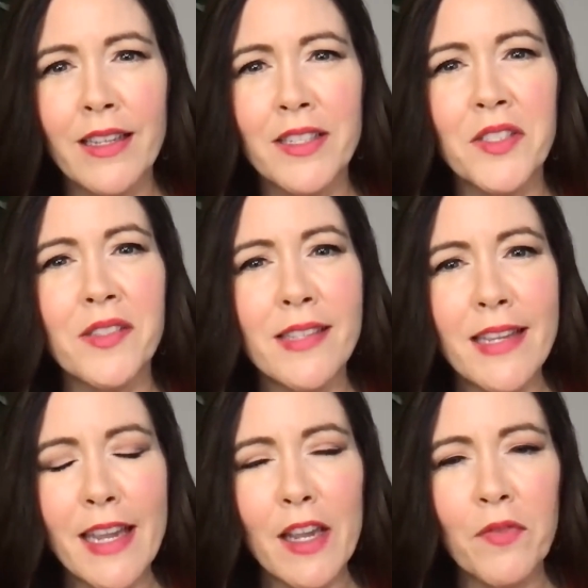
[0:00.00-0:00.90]
to
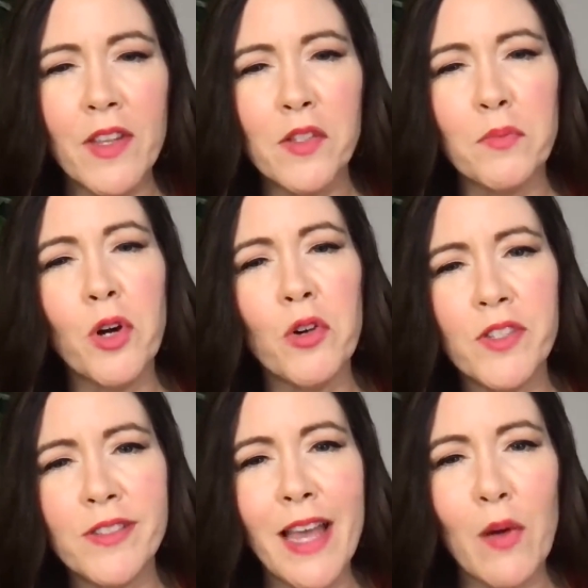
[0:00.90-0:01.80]
see if these
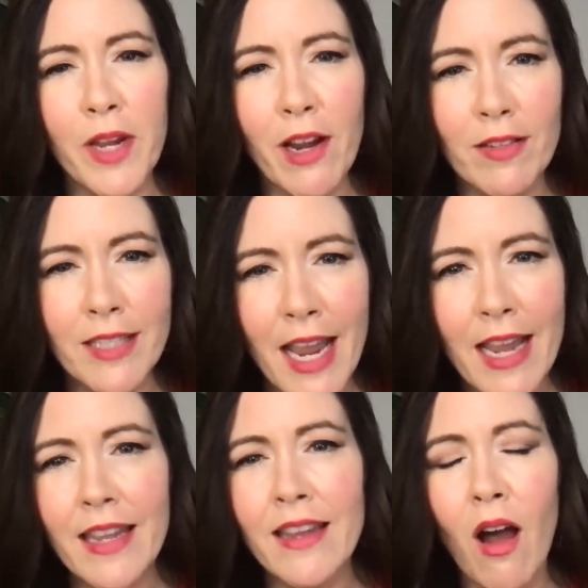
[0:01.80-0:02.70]
approaches that we are
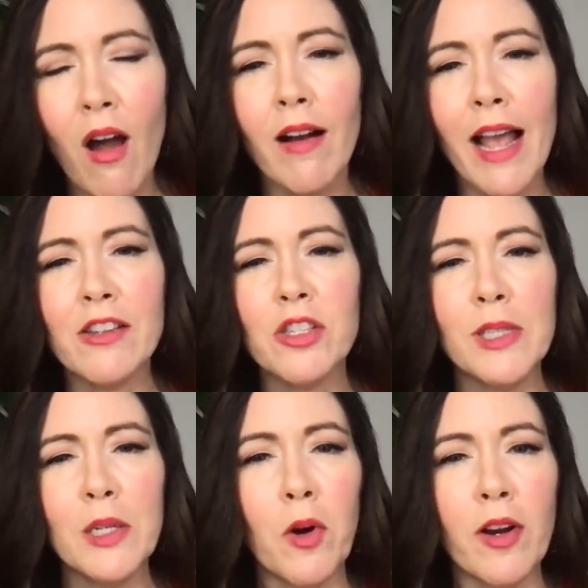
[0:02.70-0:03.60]
taking are
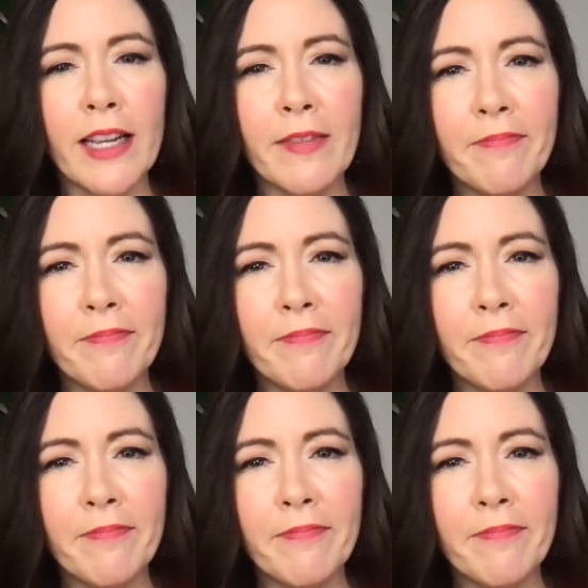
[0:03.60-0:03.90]
actually working?